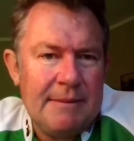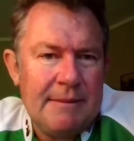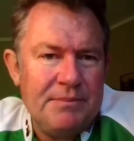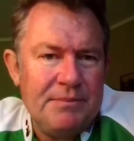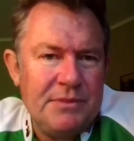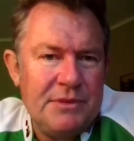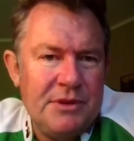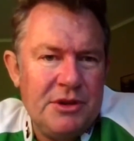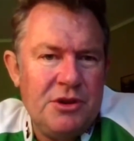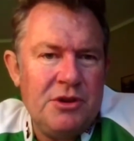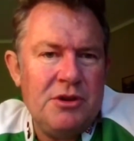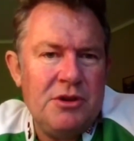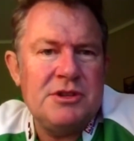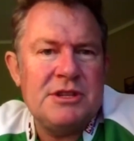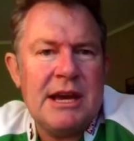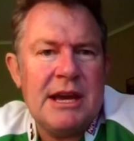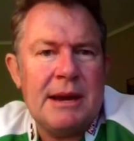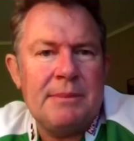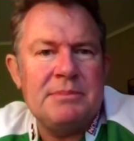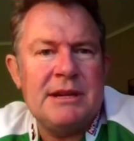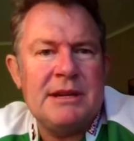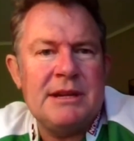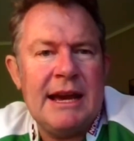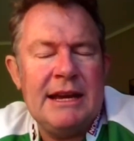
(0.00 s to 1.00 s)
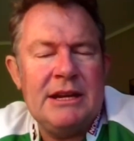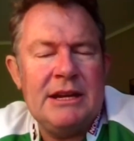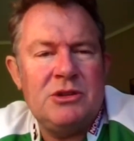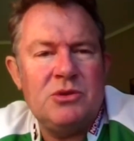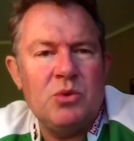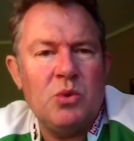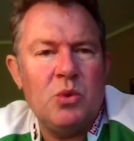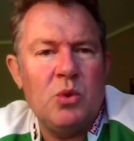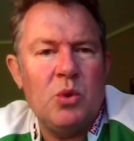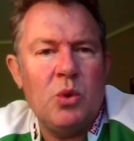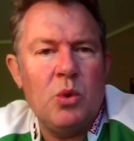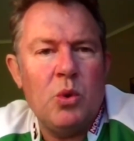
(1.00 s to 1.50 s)
news update
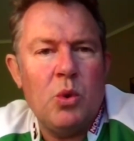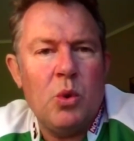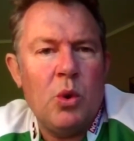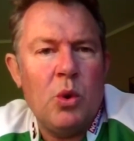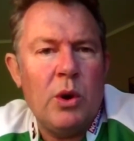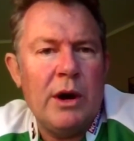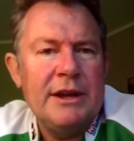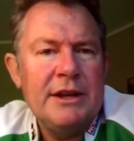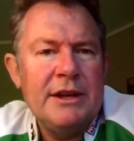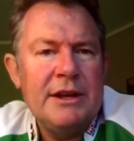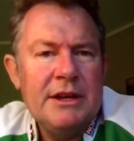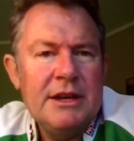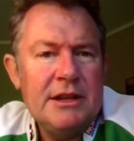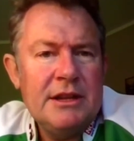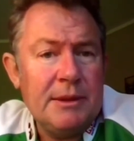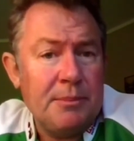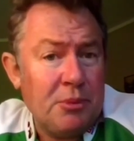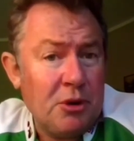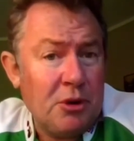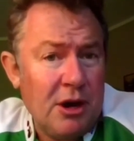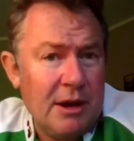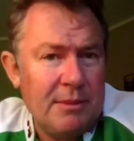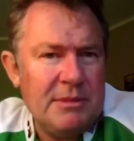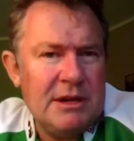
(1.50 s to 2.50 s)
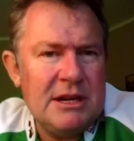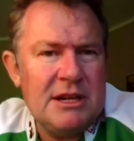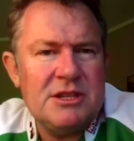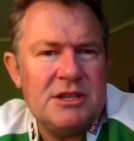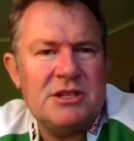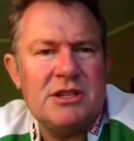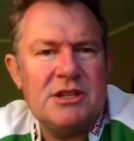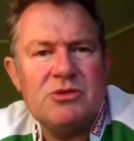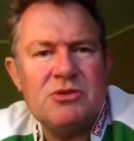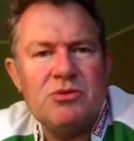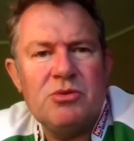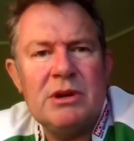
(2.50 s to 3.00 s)
or the Prime
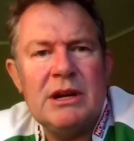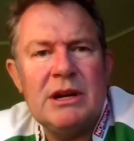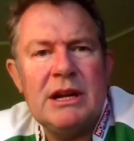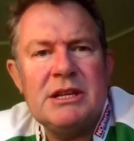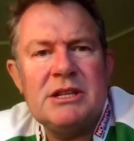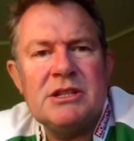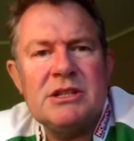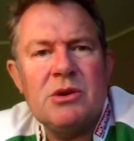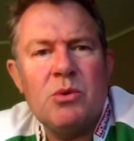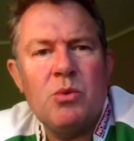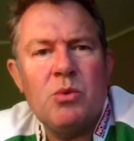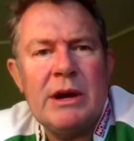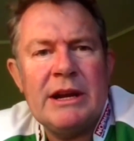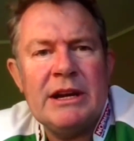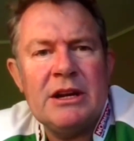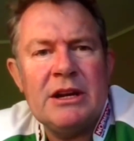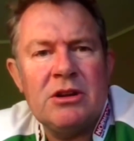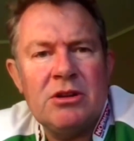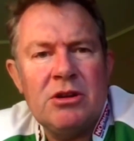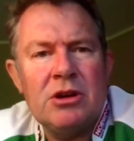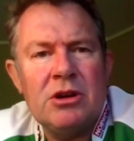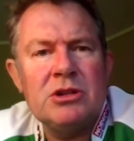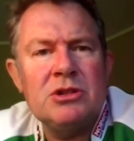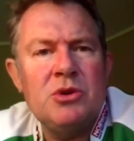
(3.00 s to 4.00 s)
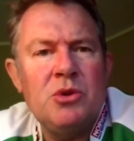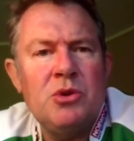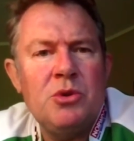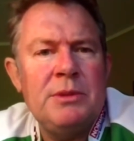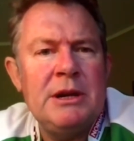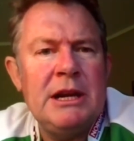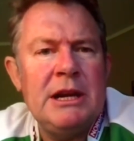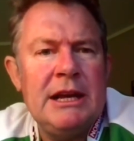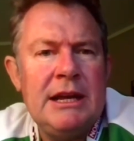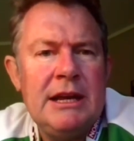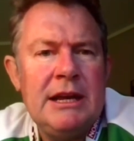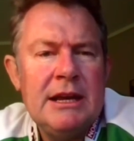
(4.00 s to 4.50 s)
Minister's release at 1 o'clock
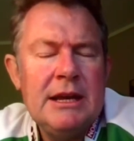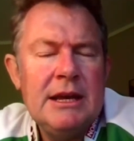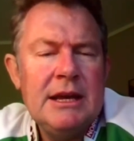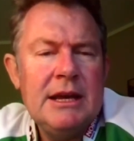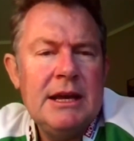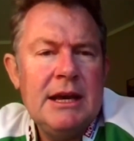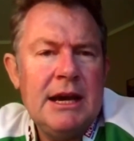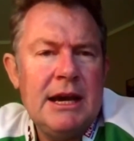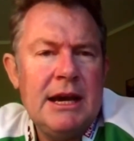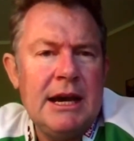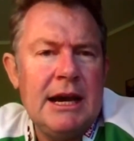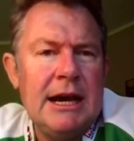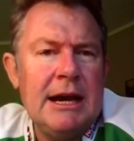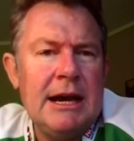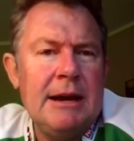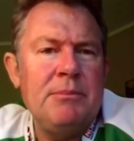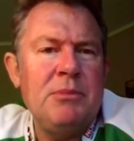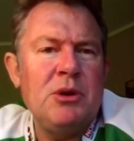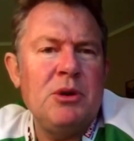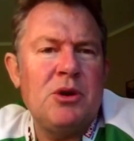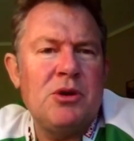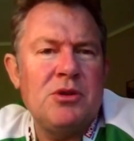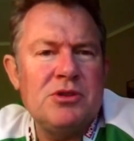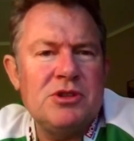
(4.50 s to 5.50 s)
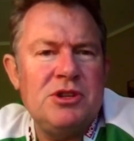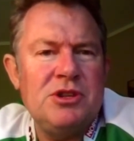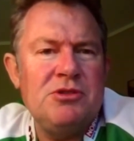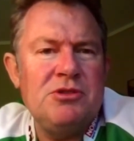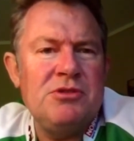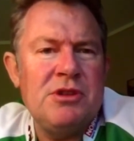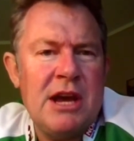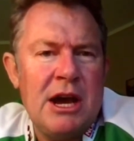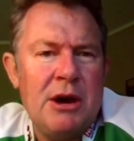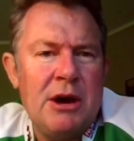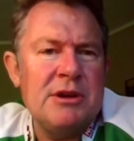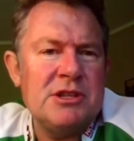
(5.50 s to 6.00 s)
normally, because
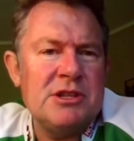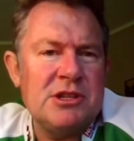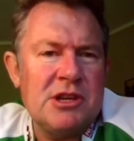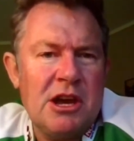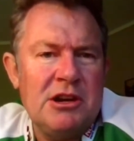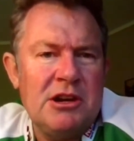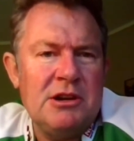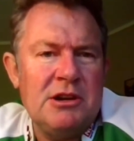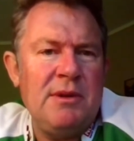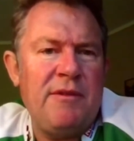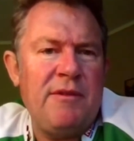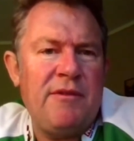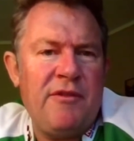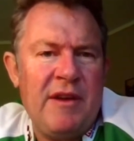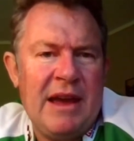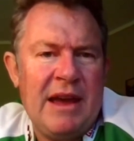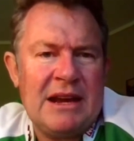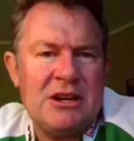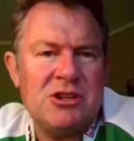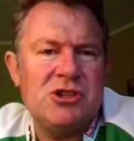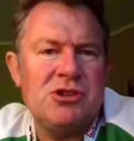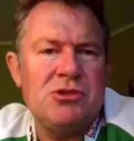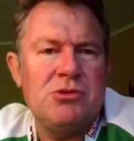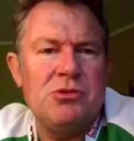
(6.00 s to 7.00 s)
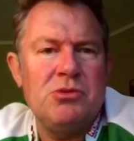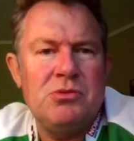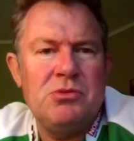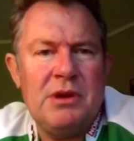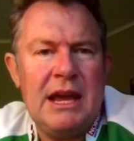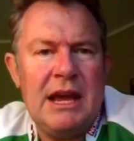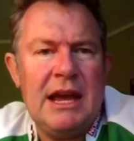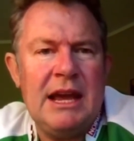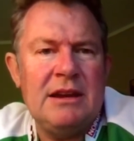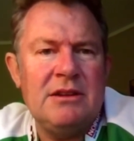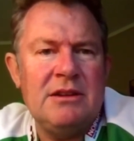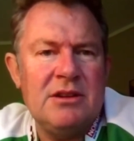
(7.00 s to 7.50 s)
it's going to be factual
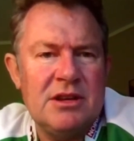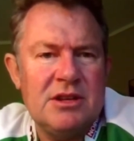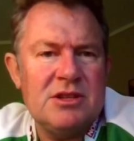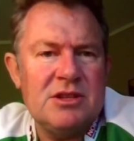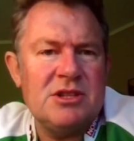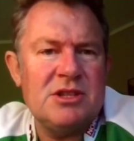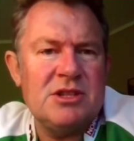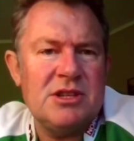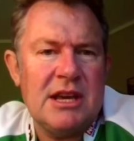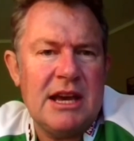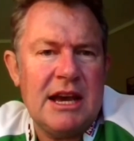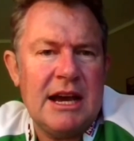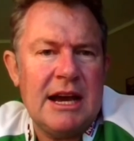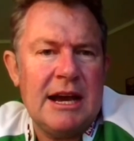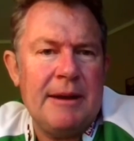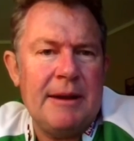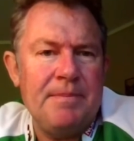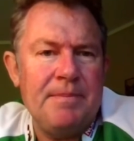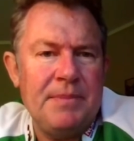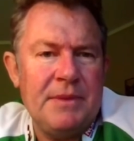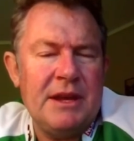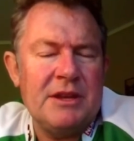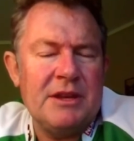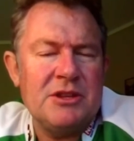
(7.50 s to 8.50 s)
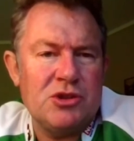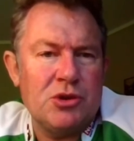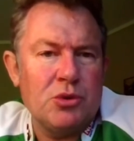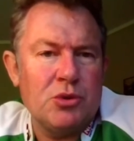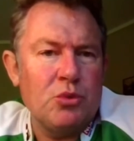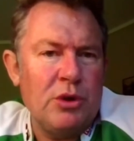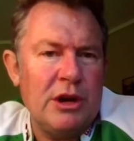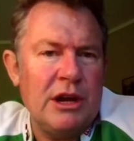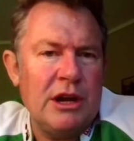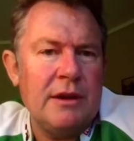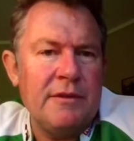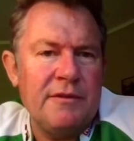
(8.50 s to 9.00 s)
and it's the
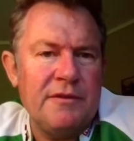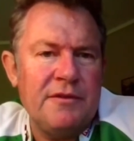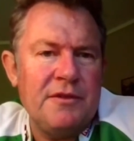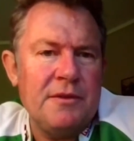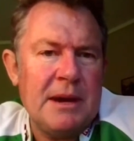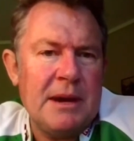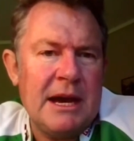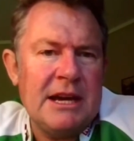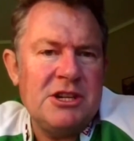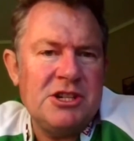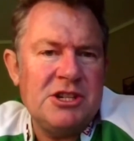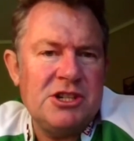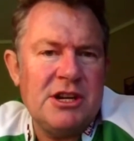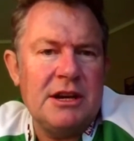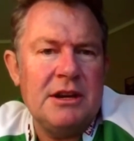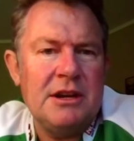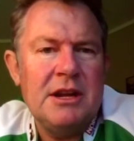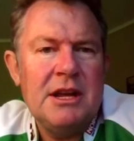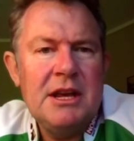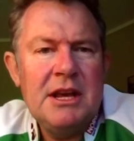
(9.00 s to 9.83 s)
real information.